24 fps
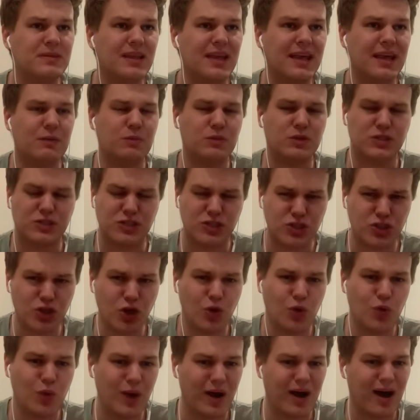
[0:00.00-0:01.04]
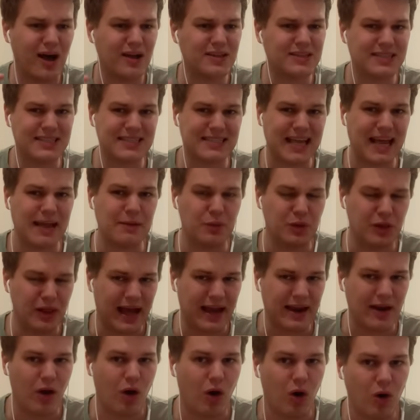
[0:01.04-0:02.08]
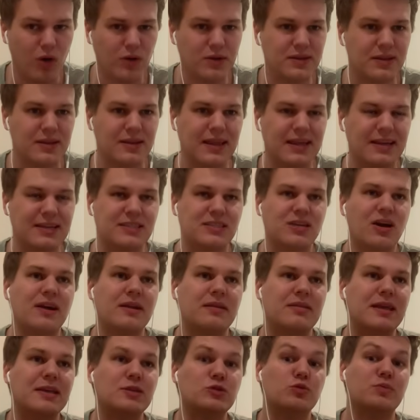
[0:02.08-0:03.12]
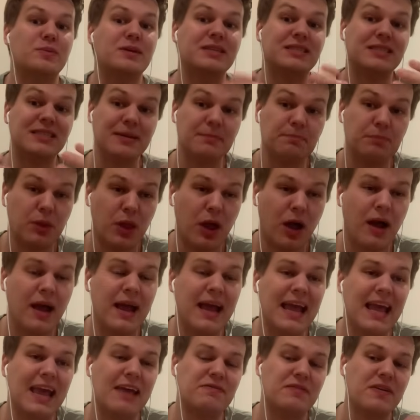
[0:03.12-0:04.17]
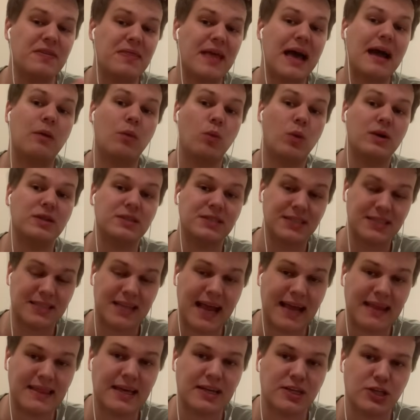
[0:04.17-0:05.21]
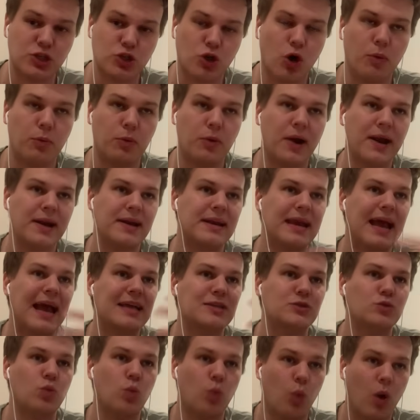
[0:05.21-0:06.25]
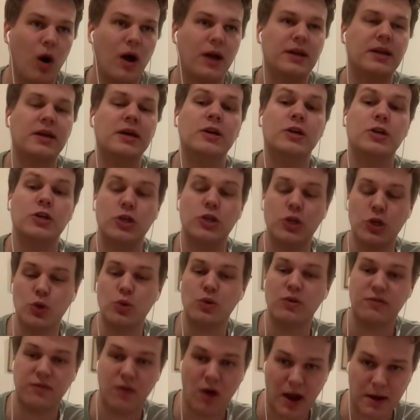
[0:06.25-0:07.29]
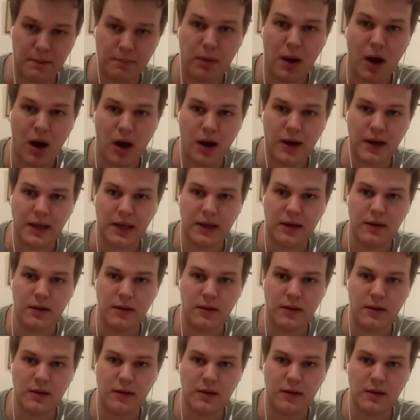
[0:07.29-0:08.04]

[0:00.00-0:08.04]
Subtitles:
it was so unstable and odd that they decided things would be simpler if in that one state they just operated as one unified party.